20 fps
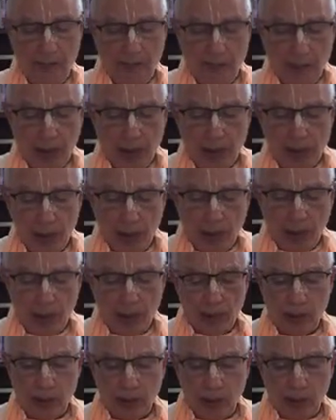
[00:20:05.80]
The gopis
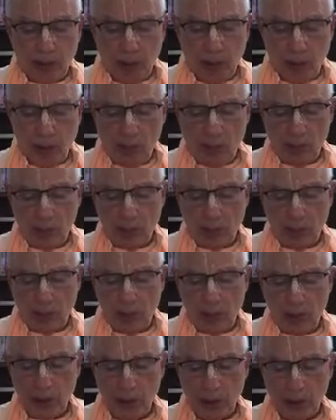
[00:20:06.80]
are the helpers,
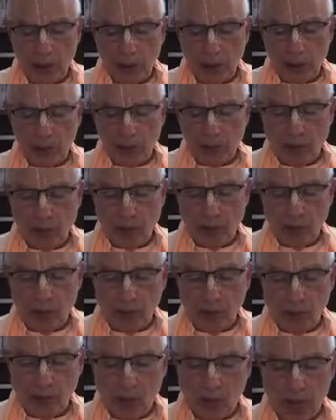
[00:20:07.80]
teachers, friends,
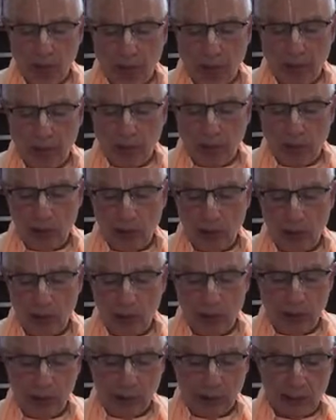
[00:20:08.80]
wives, dear
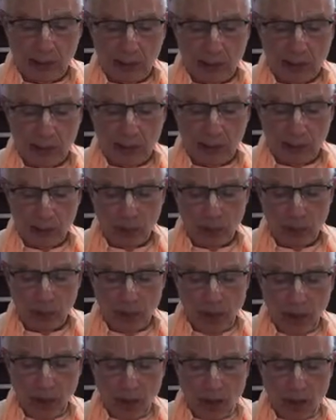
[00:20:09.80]
disciples,
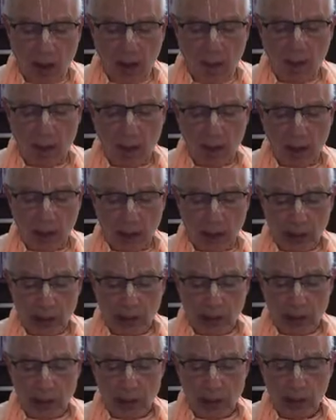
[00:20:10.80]
confidants,
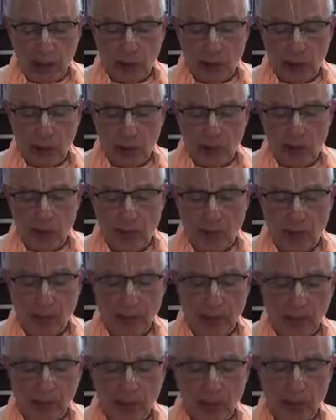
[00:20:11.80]
and serving
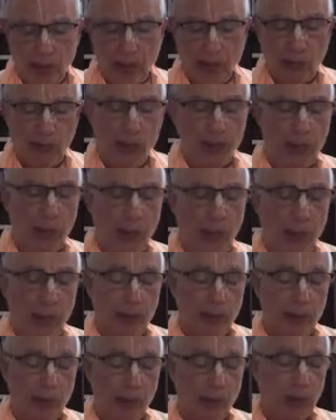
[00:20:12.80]
maids of Sri
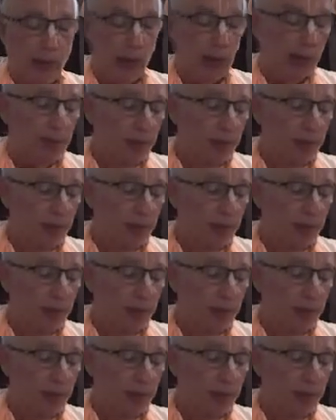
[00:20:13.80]
Krishna.